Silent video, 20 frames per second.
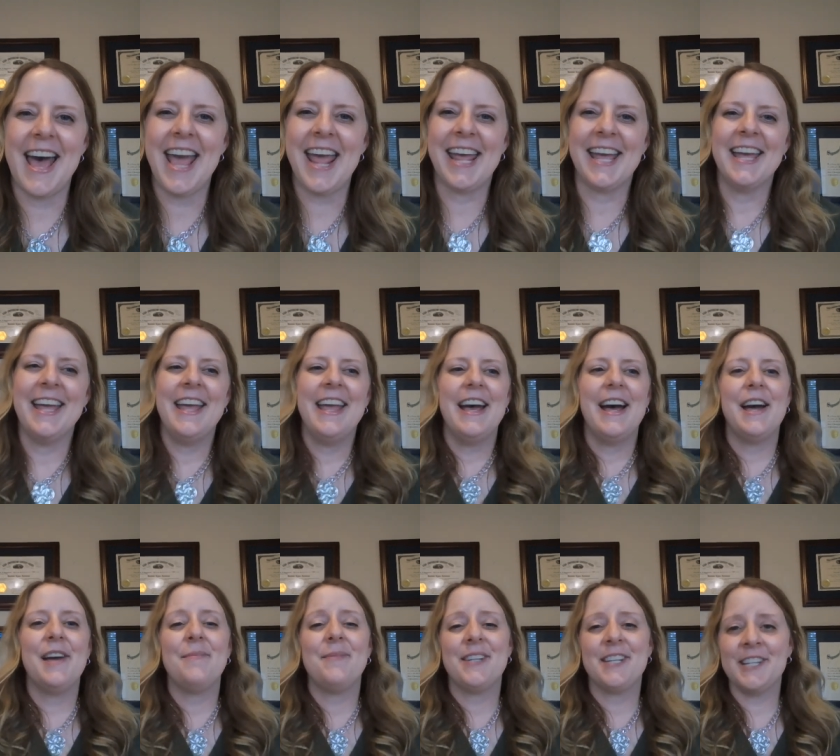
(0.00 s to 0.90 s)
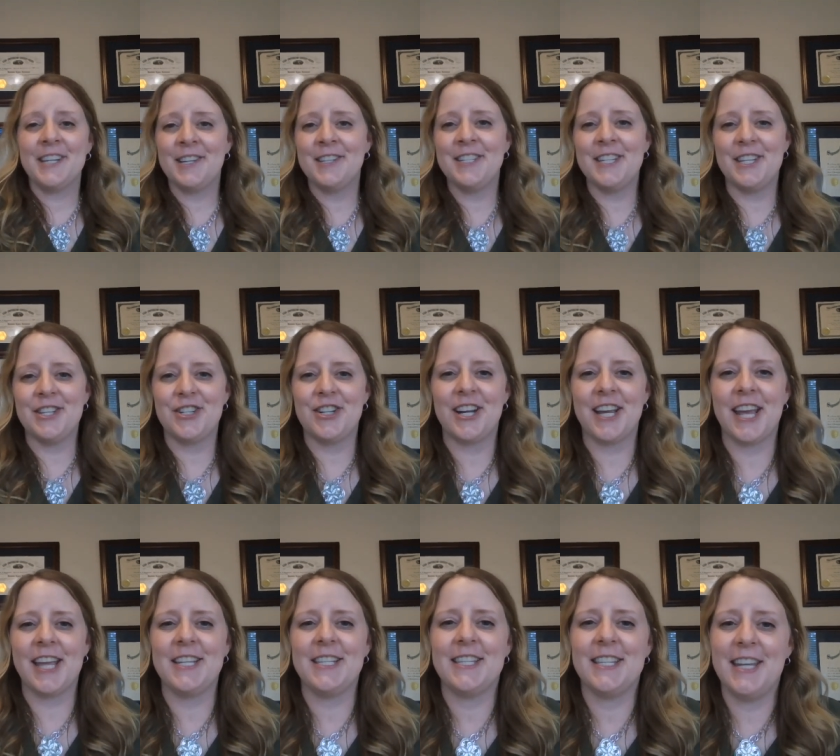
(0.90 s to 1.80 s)
Hi, I'm Danielle Dietrich.
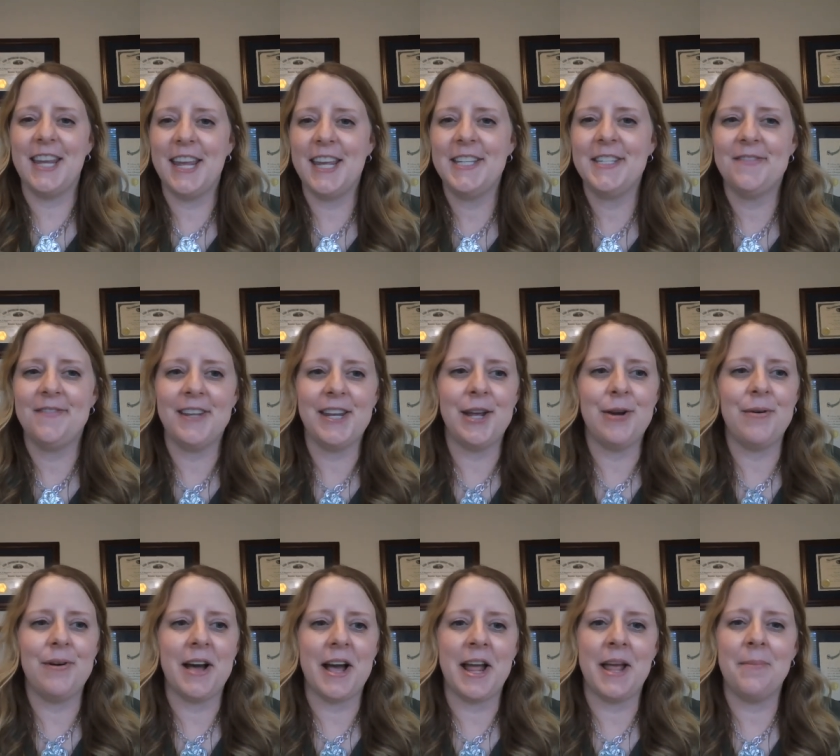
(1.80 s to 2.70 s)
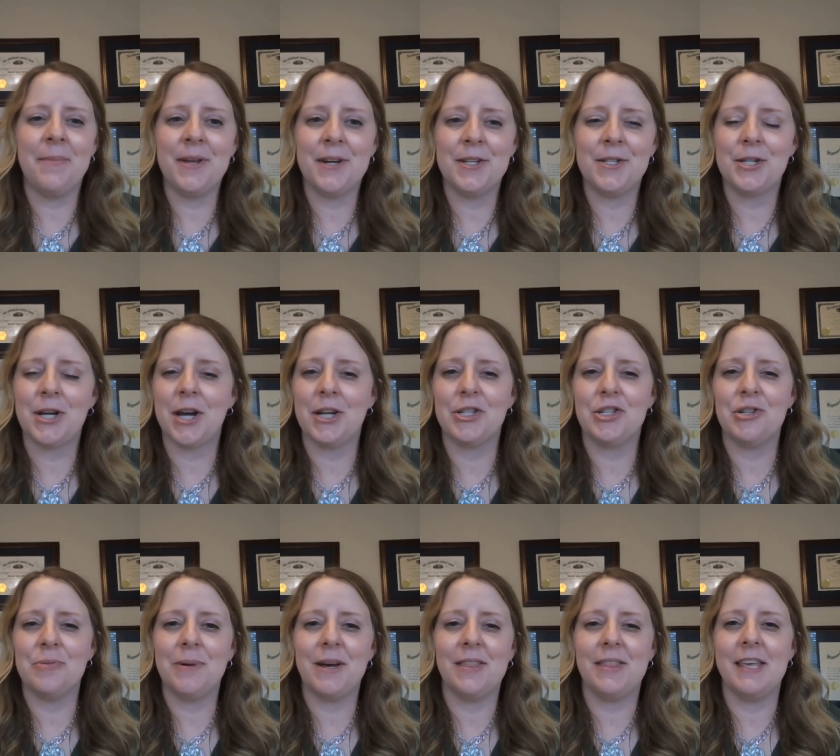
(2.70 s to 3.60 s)
In today's video, I'm going to talk
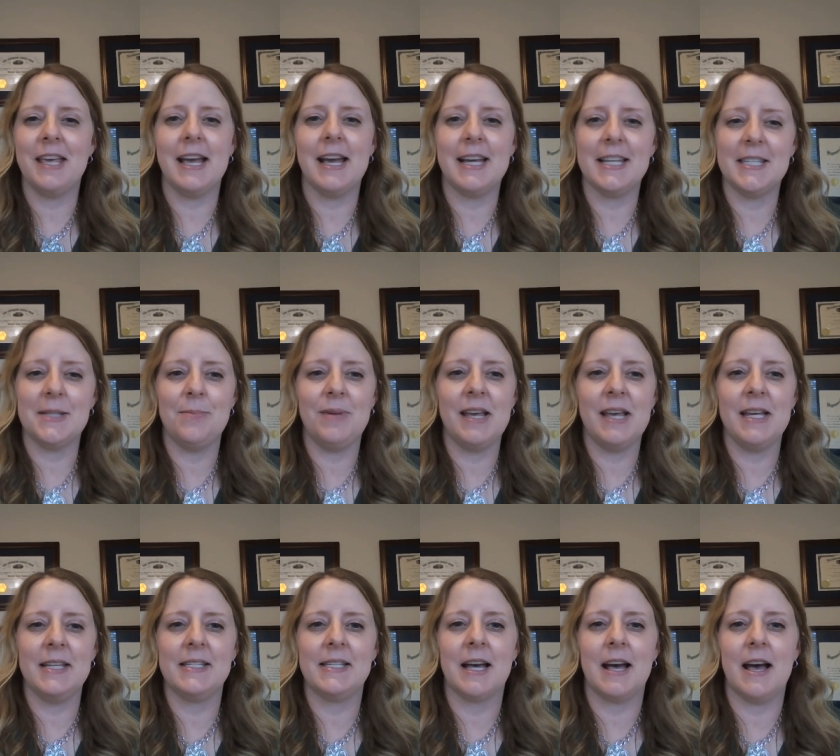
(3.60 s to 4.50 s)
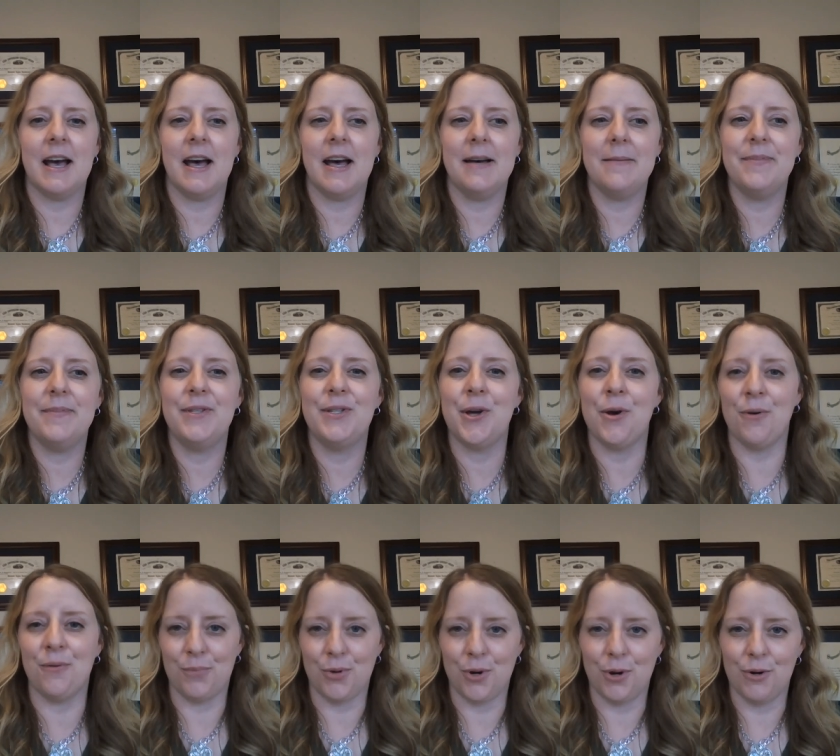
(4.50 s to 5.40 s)
to you about the SBA's
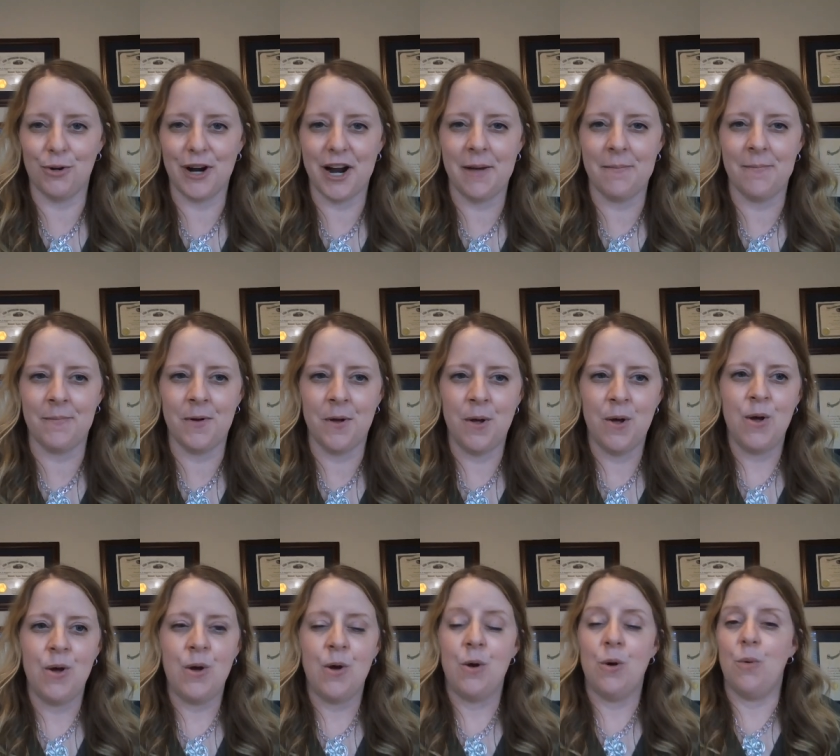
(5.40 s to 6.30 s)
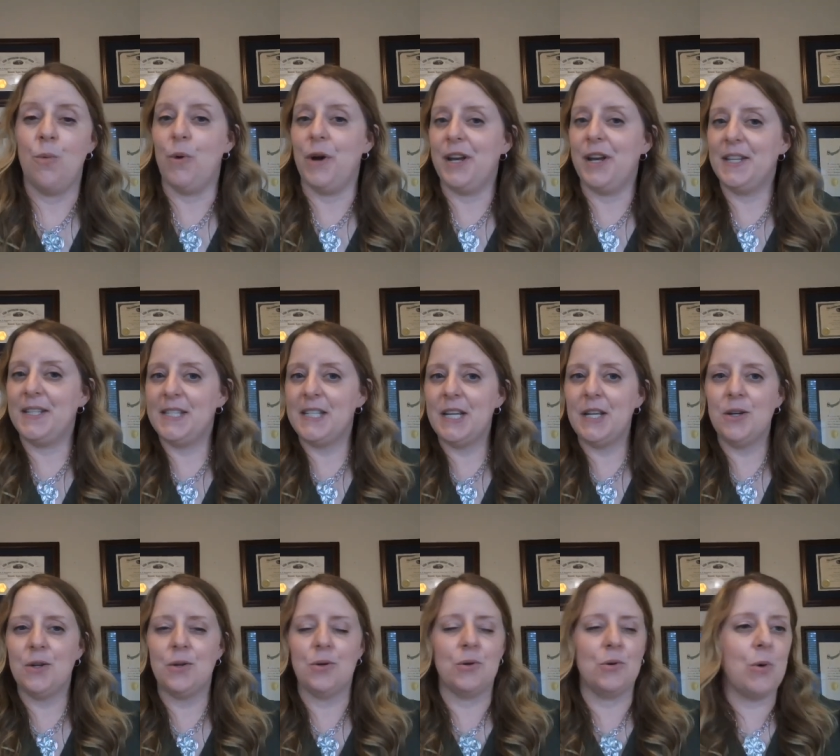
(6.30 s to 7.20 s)
HUBZone program. What is
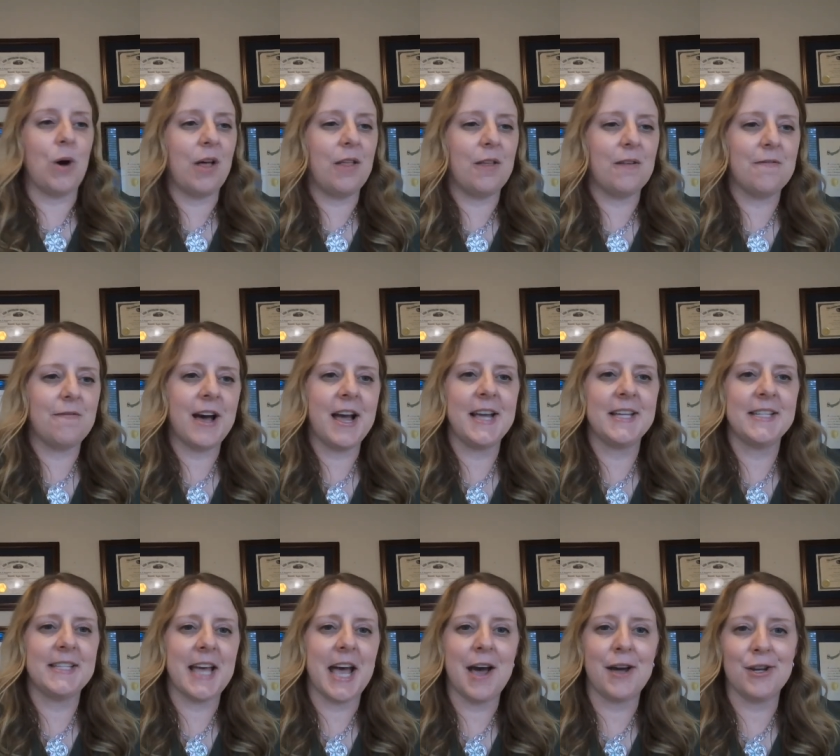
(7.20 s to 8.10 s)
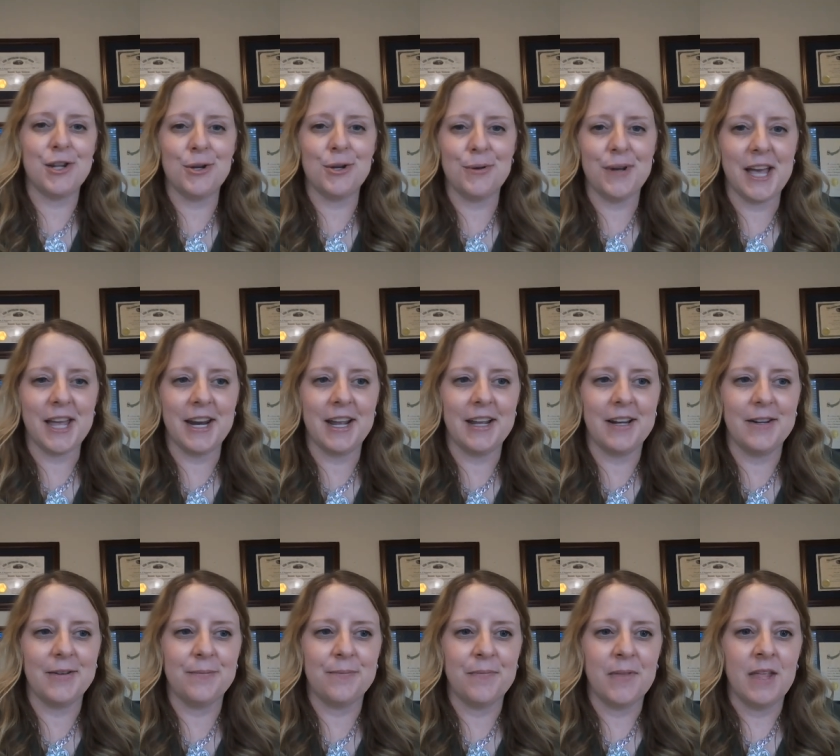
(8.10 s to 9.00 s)
it? Who qualifies? How do you get it?
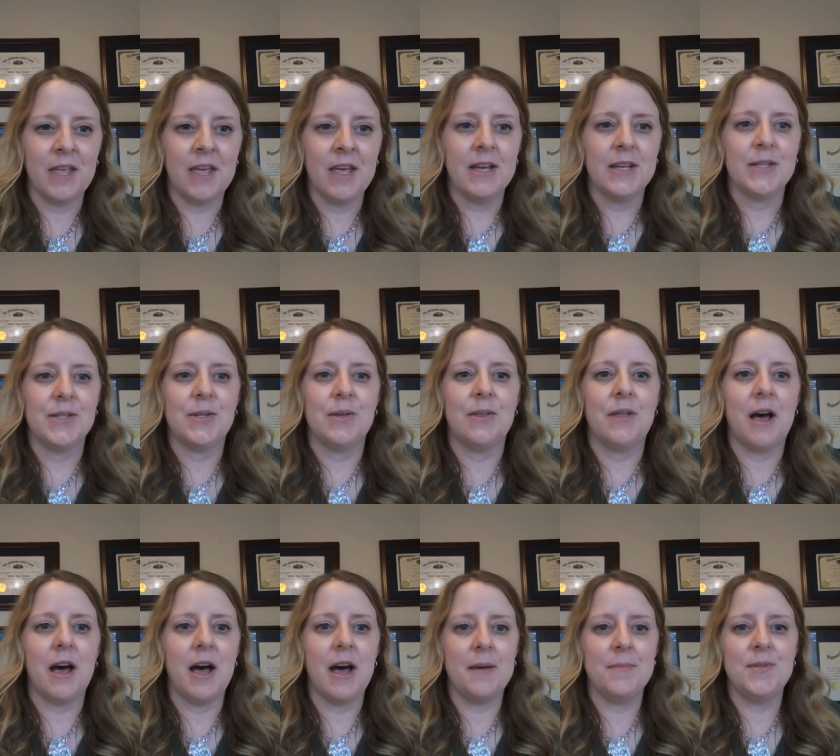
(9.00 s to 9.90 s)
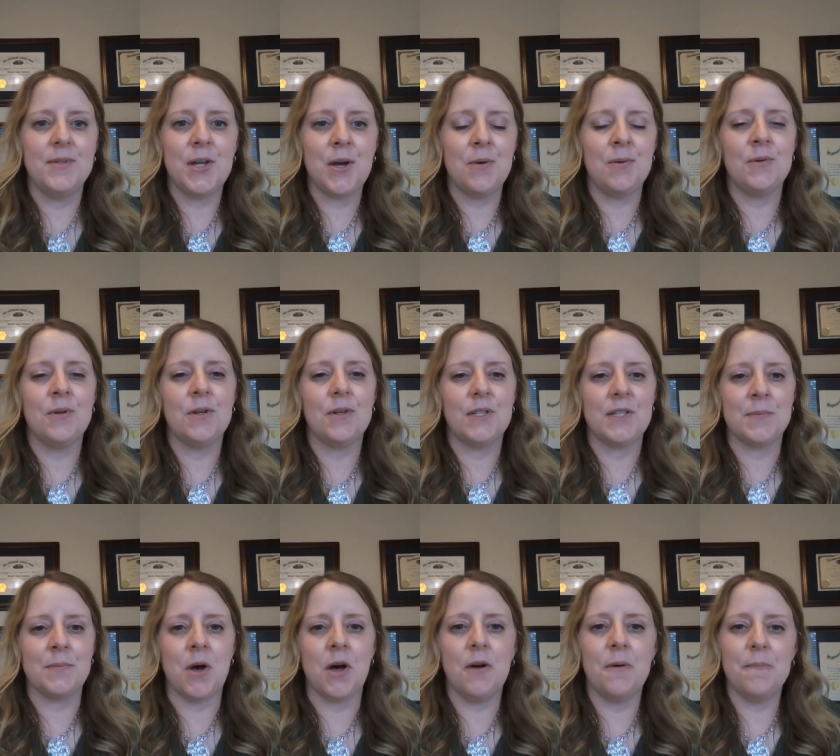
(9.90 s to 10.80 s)
So the HUBZone
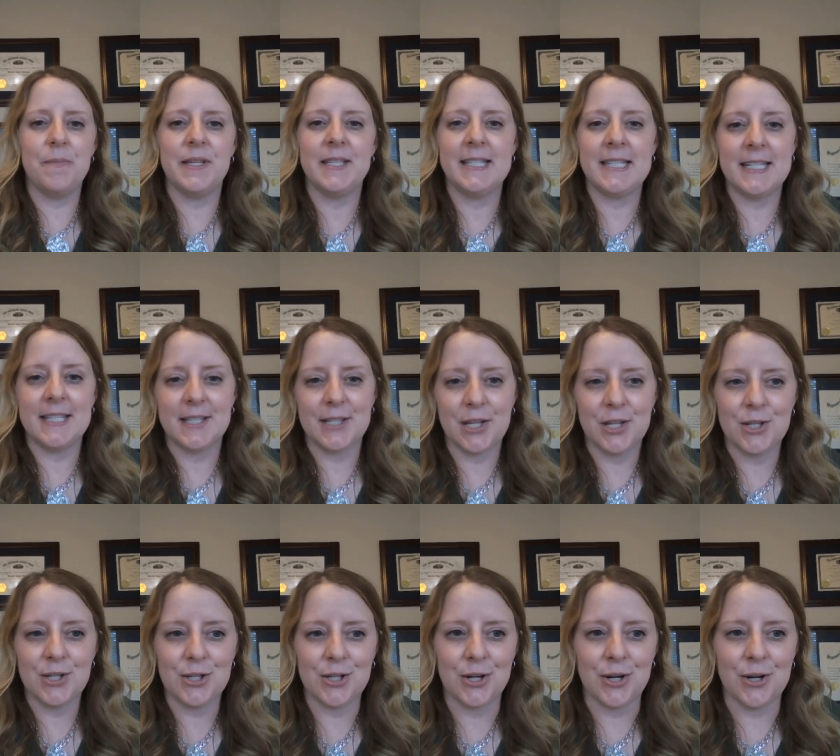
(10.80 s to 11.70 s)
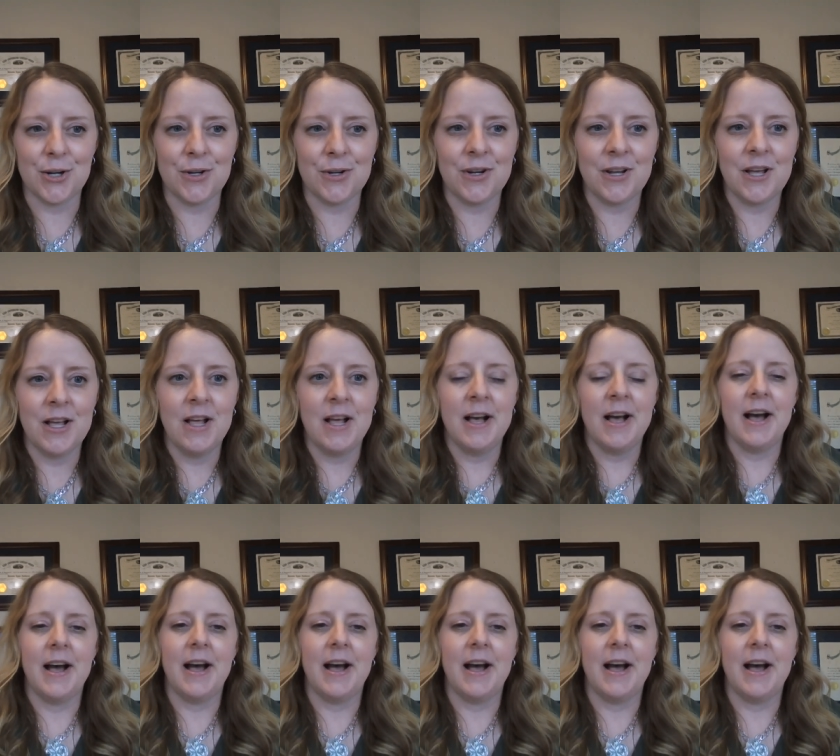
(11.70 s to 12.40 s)
Small Business Concern